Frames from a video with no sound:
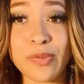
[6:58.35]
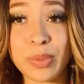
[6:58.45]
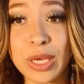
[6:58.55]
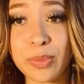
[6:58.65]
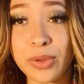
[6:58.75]
of
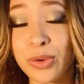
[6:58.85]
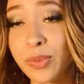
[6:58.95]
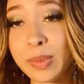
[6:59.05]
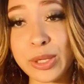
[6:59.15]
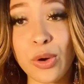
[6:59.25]
people
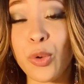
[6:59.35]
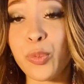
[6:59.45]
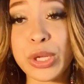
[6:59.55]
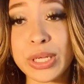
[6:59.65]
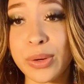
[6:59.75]
whom
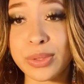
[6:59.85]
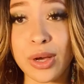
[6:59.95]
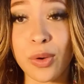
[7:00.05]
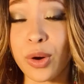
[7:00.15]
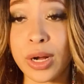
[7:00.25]
we don't
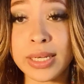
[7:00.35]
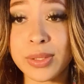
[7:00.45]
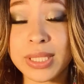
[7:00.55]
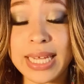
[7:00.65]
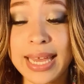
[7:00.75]
know or
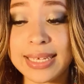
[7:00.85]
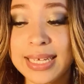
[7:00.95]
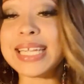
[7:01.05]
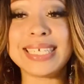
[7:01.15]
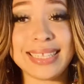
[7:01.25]
understand.
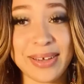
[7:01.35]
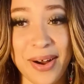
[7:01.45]
I did the